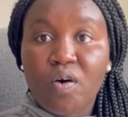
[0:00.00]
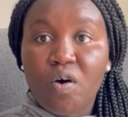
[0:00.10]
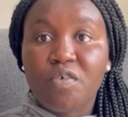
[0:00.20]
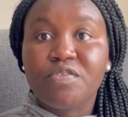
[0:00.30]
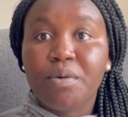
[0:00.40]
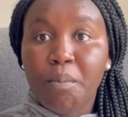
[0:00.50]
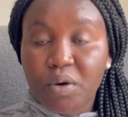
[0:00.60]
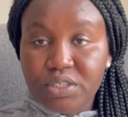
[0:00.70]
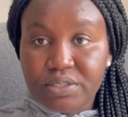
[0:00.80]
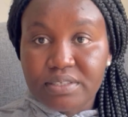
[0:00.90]
of the
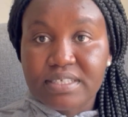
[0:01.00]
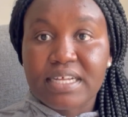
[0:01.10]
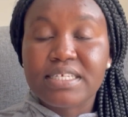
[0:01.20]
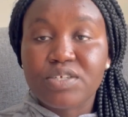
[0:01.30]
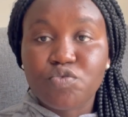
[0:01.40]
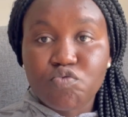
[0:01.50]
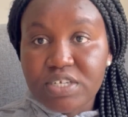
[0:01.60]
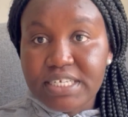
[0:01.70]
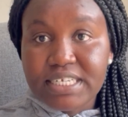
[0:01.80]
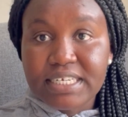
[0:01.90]
modules, that is
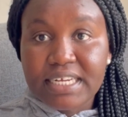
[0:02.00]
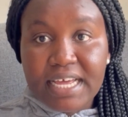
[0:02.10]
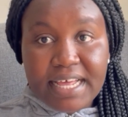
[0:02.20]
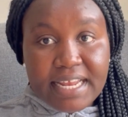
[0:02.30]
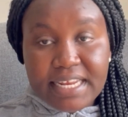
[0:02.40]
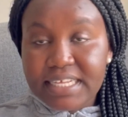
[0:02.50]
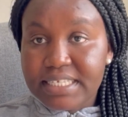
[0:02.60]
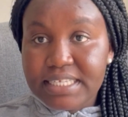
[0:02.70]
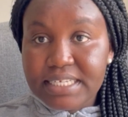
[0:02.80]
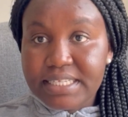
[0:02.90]
reading,
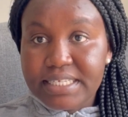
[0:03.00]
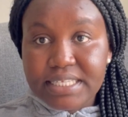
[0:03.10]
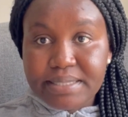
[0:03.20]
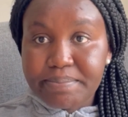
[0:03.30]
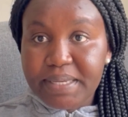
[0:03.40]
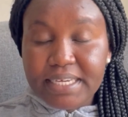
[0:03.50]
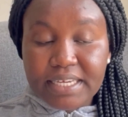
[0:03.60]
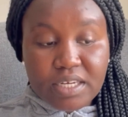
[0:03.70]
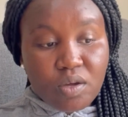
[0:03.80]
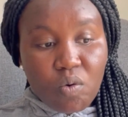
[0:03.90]
listening,
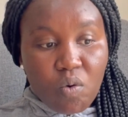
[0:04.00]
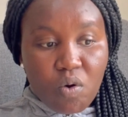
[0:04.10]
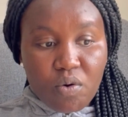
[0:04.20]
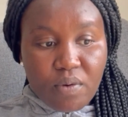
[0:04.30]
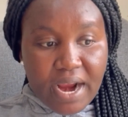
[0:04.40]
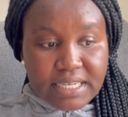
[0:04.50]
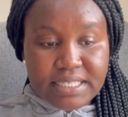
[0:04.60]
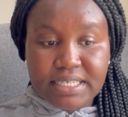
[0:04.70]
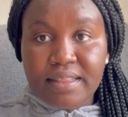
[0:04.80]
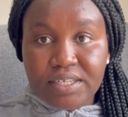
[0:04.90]
speaking, or
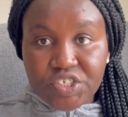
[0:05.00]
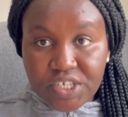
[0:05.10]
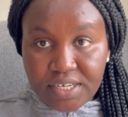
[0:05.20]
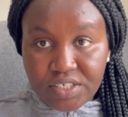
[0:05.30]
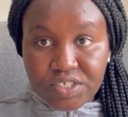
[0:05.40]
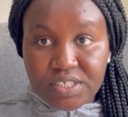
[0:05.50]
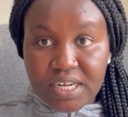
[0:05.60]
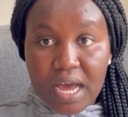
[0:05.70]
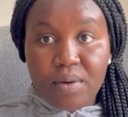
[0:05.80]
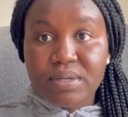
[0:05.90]
writing, the change
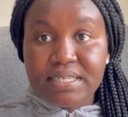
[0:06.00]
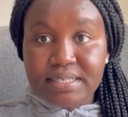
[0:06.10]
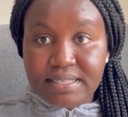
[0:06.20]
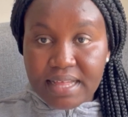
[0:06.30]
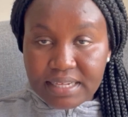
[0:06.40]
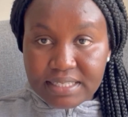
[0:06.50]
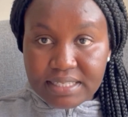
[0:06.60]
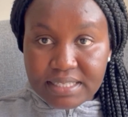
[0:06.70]
now is that